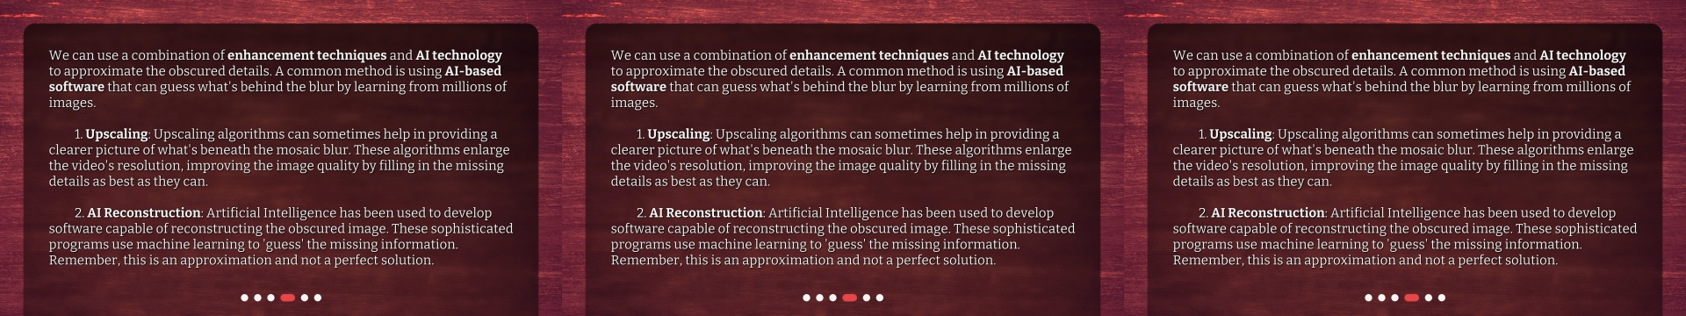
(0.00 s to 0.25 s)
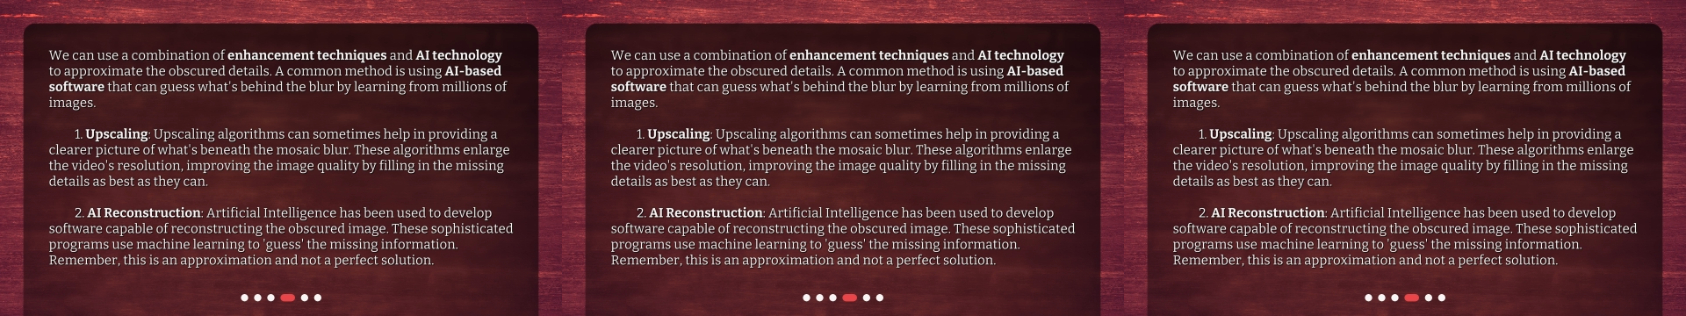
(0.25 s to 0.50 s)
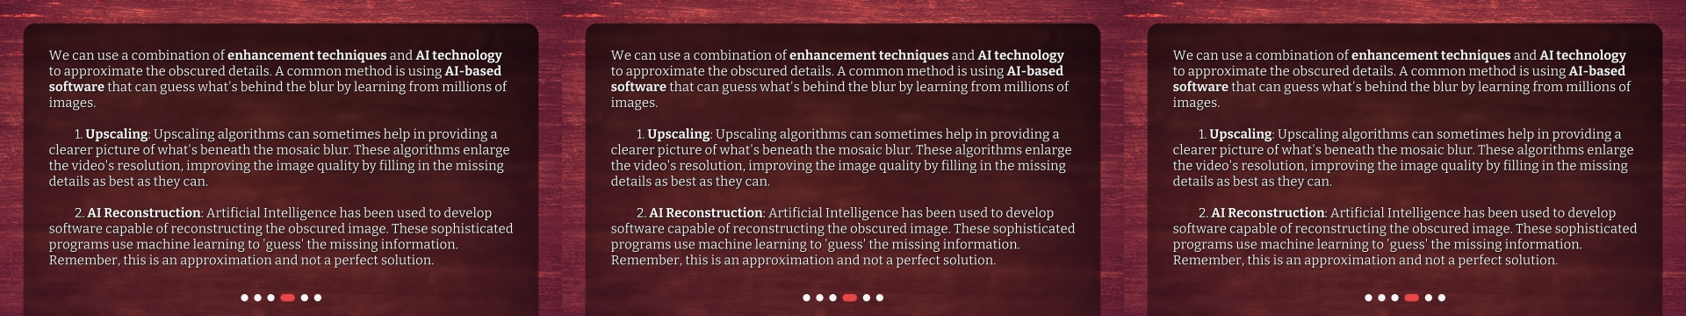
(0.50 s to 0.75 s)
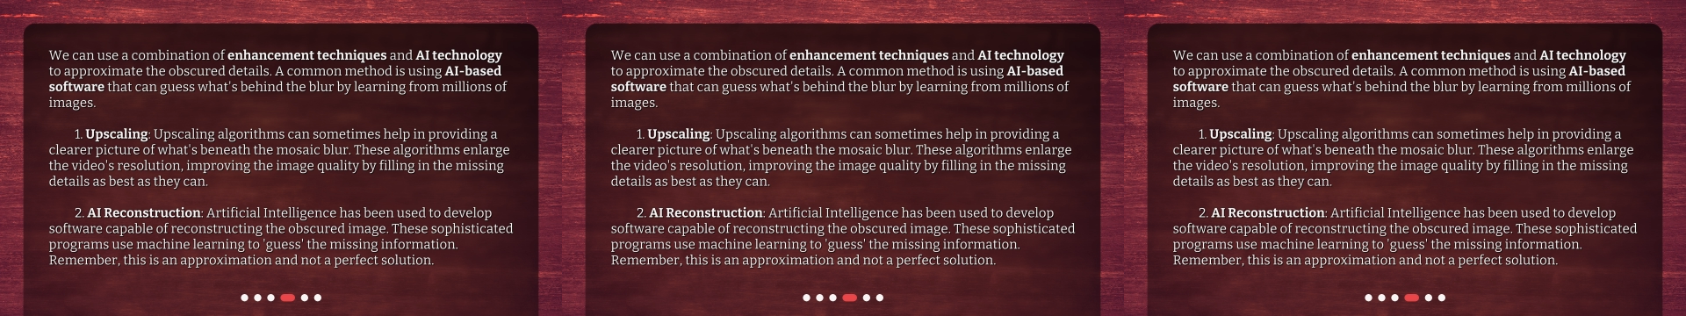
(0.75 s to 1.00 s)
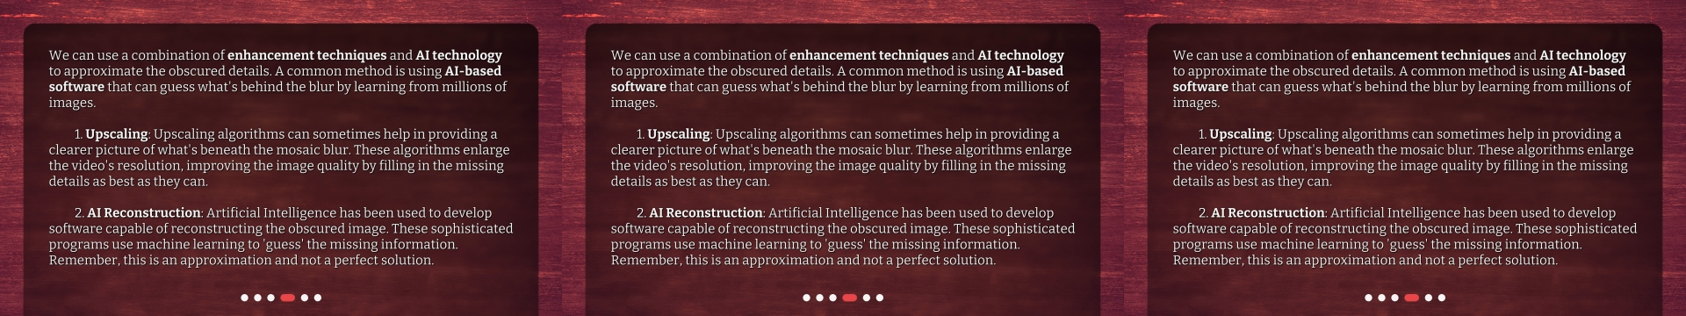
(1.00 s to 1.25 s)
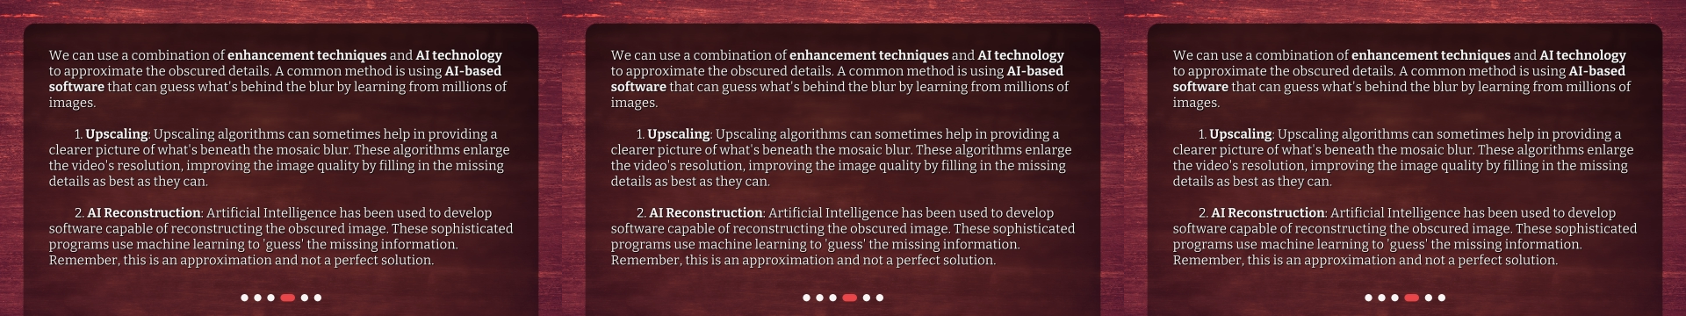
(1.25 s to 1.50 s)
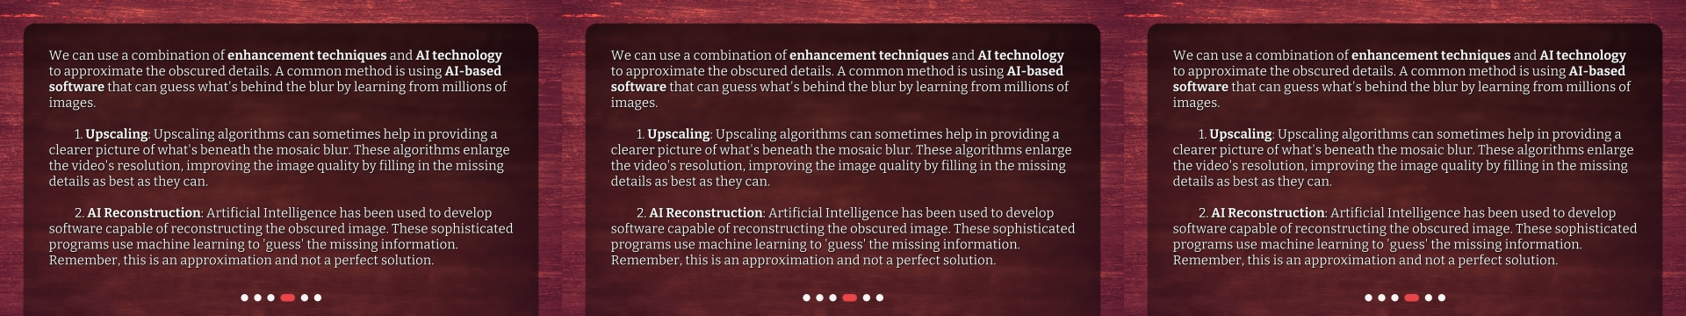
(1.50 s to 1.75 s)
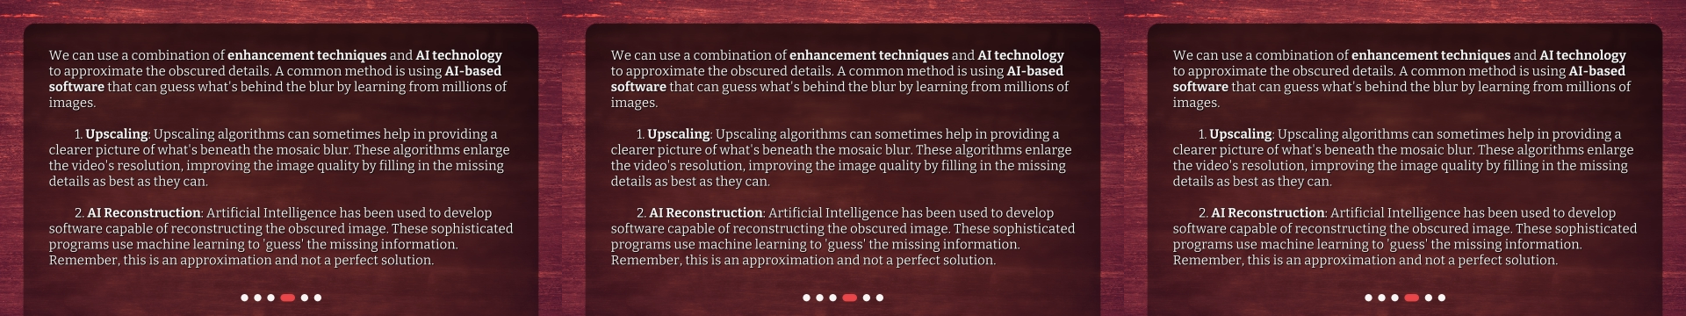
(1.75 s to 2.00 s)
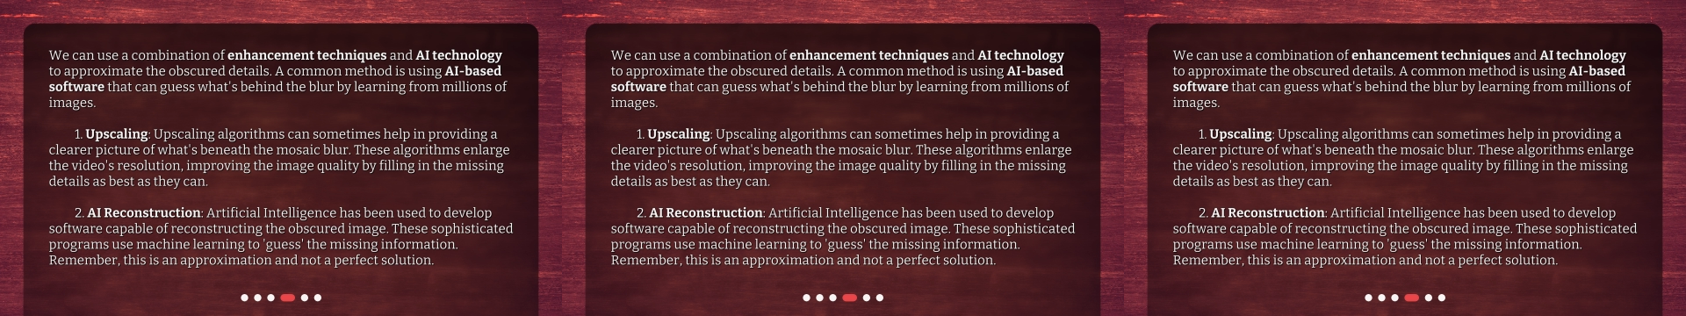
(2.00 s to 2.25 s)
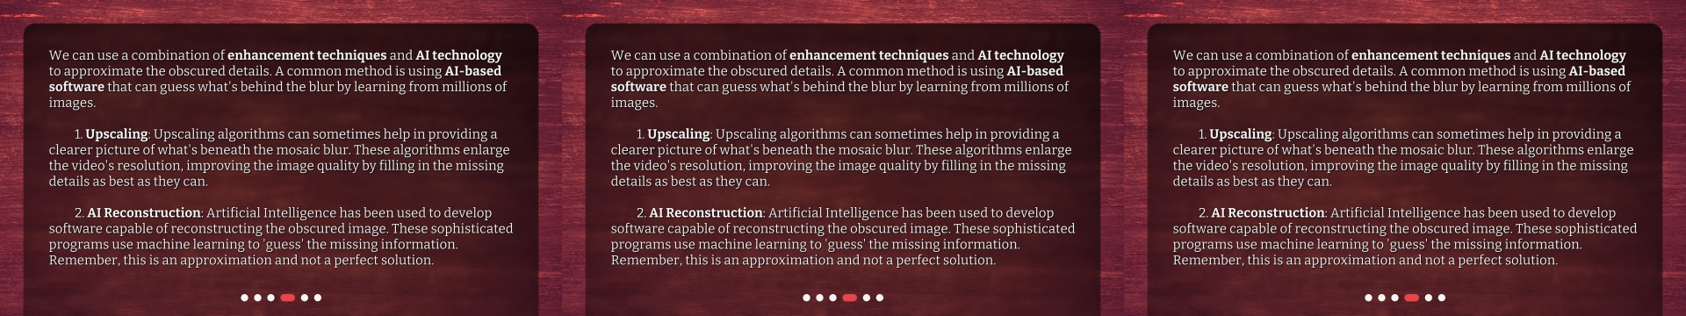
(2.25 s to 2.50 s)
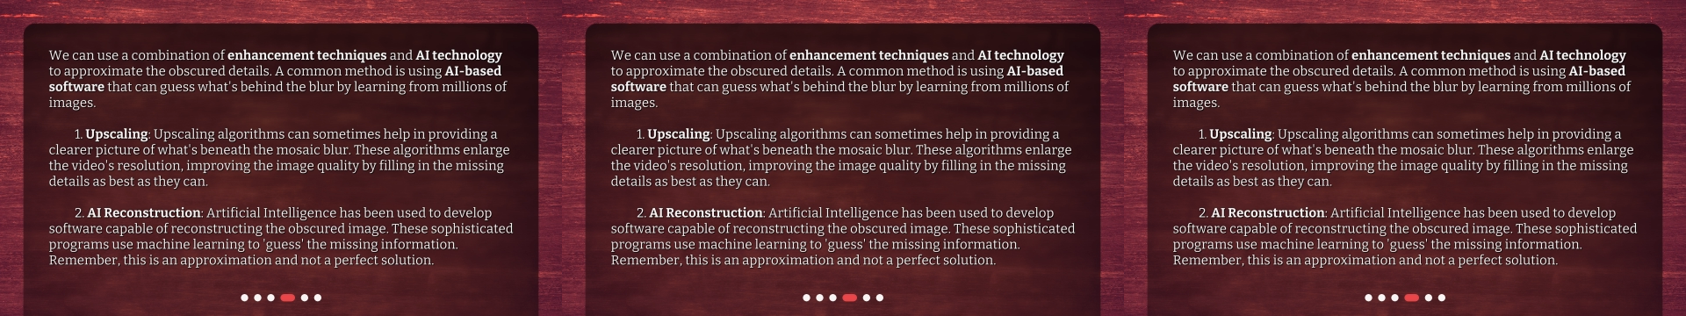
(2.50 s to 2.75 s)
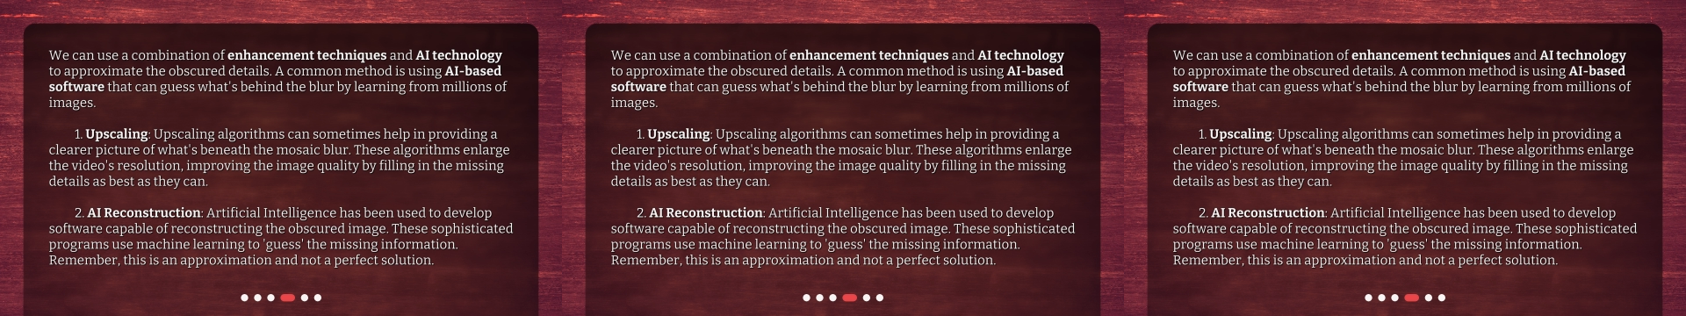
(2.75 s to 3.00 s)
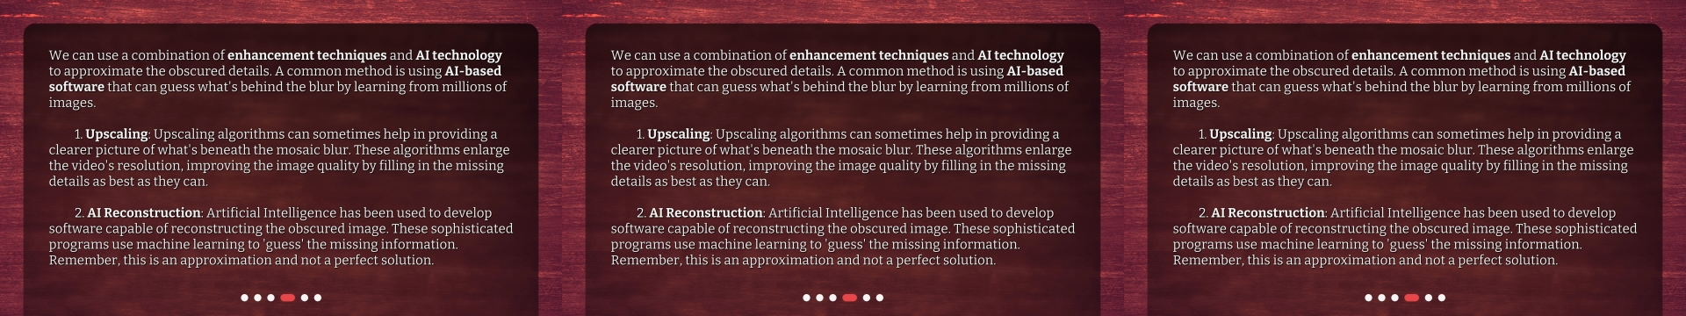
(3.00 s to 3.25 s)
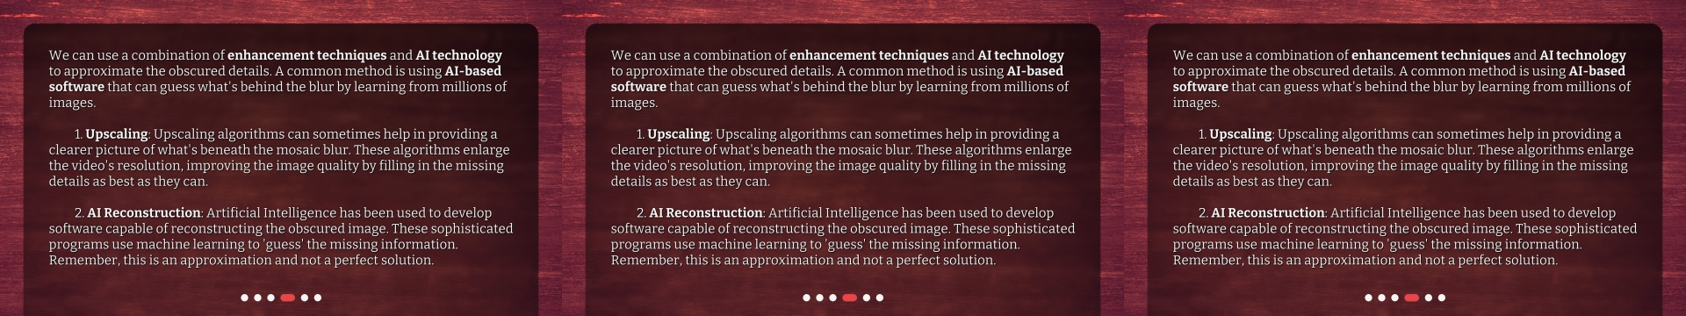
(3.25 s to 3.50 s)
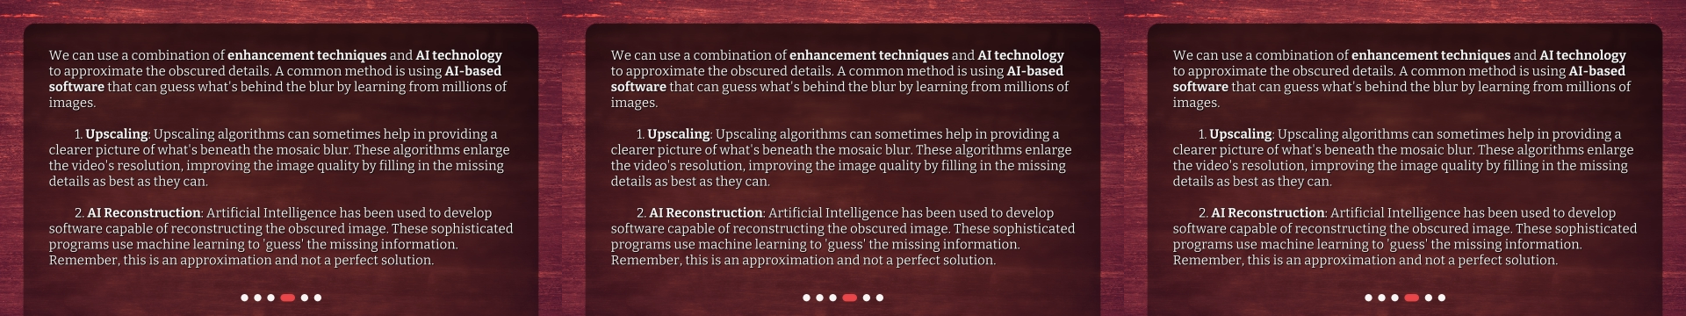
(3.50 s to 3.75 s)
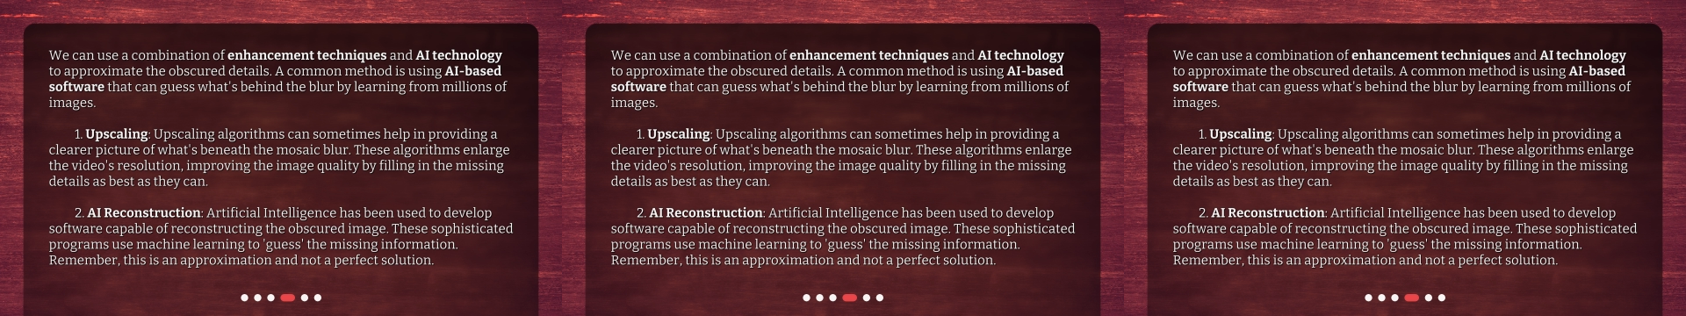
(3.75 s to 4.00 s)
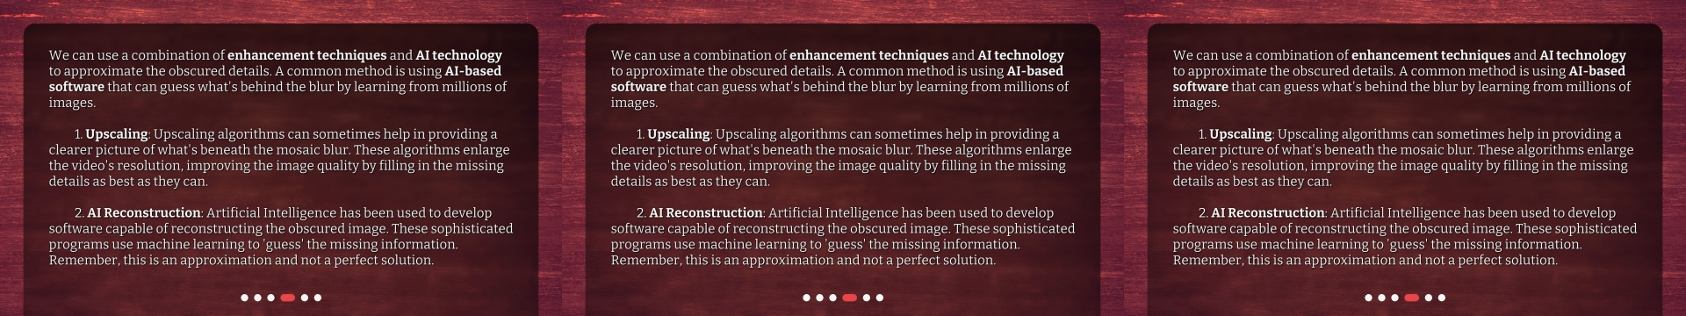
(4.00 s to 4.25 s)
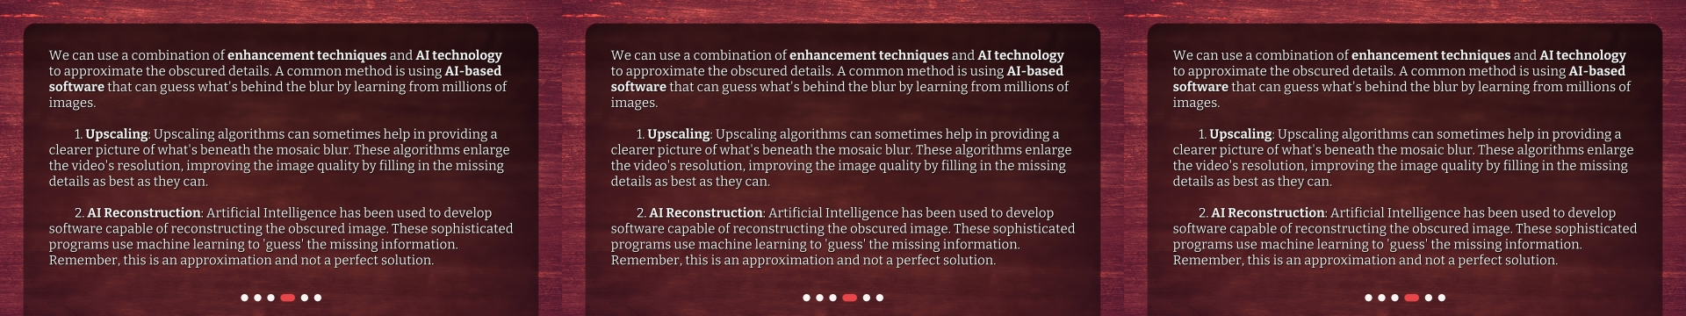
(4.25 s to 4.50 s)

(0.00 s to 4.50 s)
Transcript: No face is visible, so there are no lips to read.